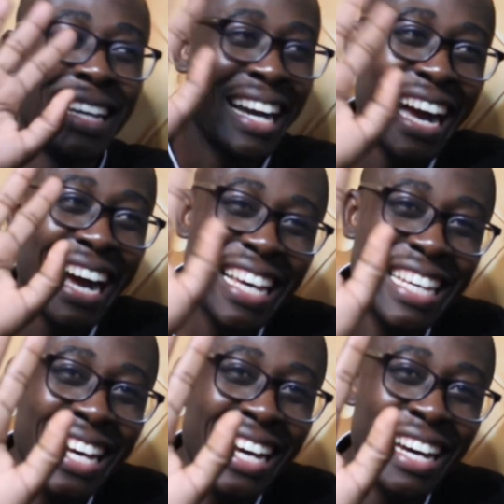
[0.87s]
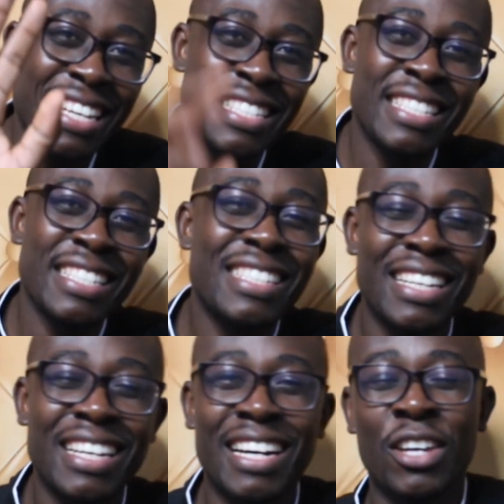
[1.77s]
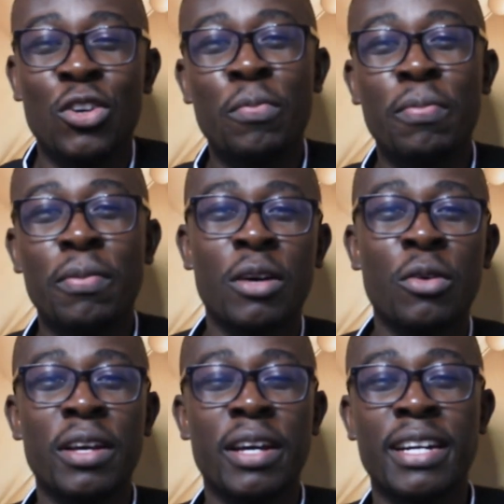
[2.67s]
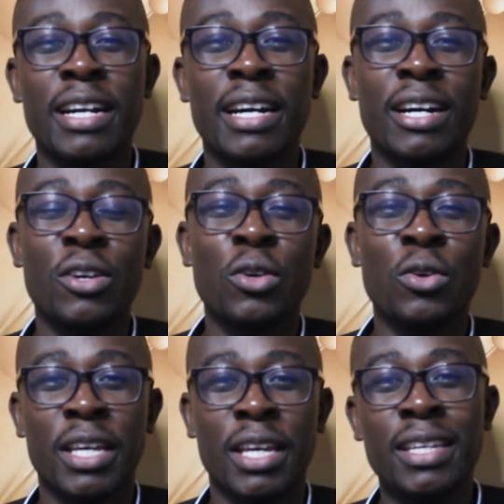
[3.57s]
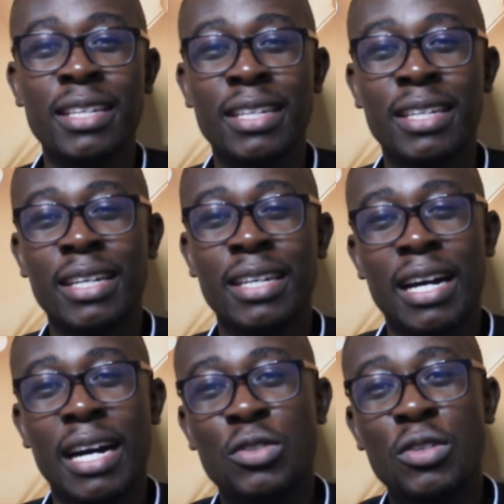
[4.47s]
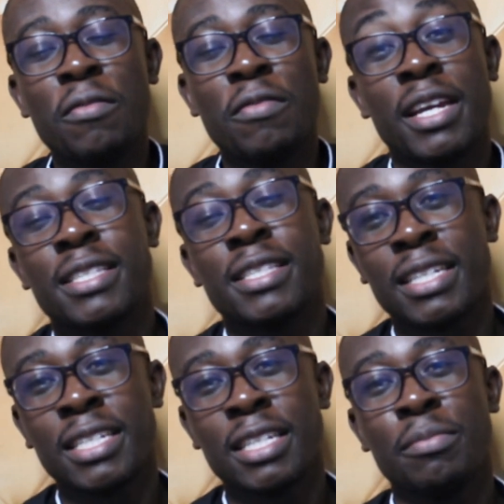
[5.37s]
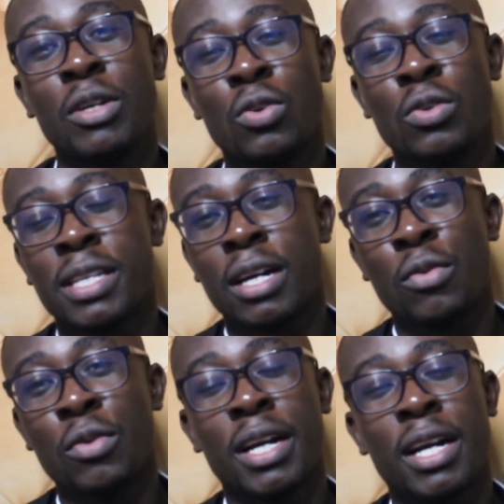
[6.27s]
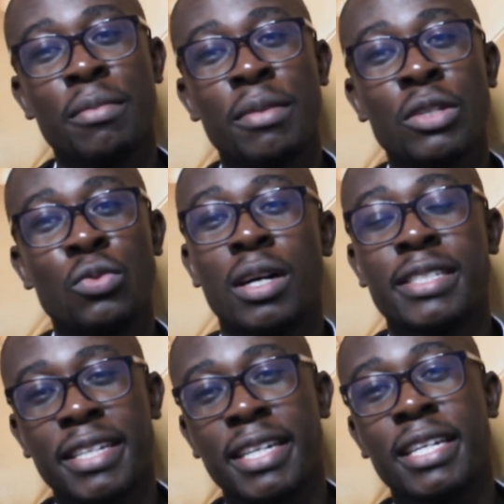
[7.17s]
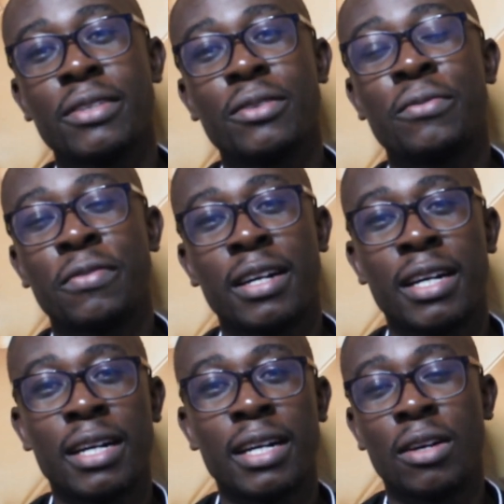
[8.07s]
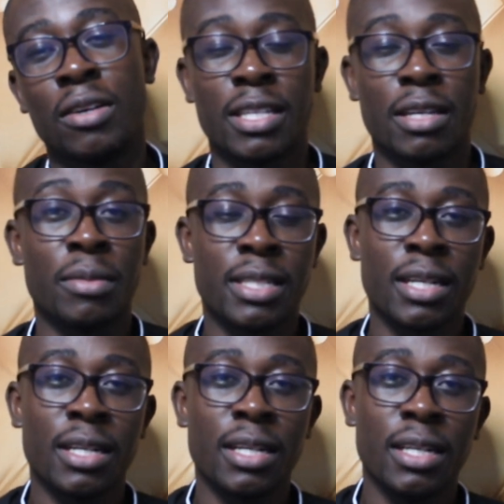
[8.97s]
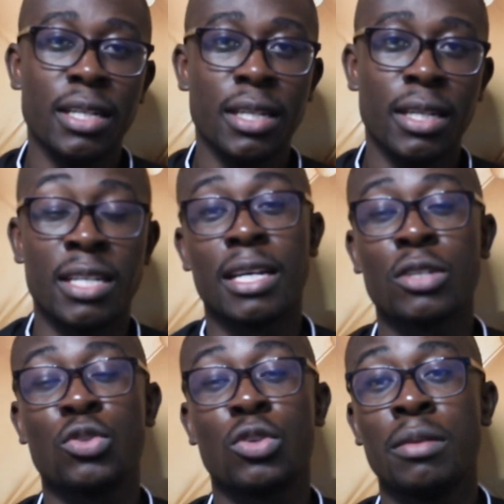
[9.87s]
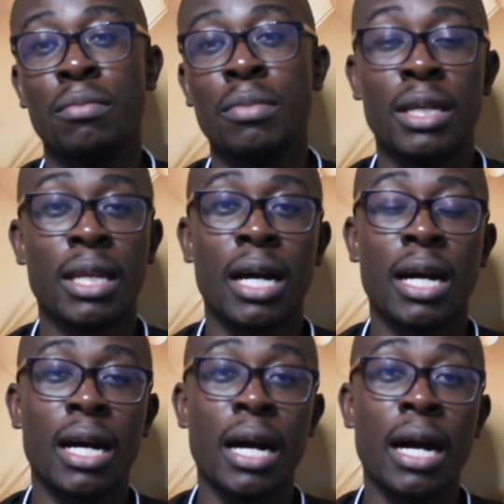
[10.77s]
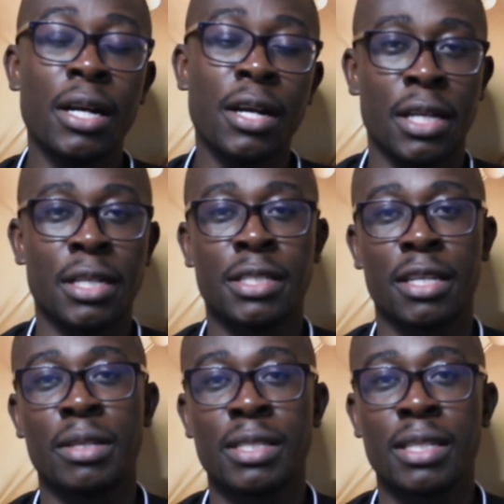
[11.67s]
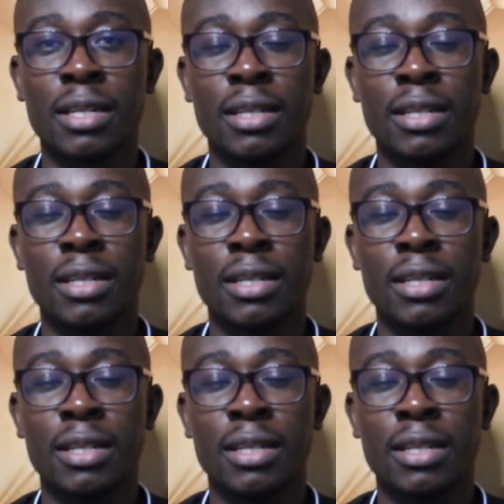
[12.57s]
Hi guys, I hope we are all okay. Today I'm very excited because we are coming towards the end of our semester. It has actually been a great semester.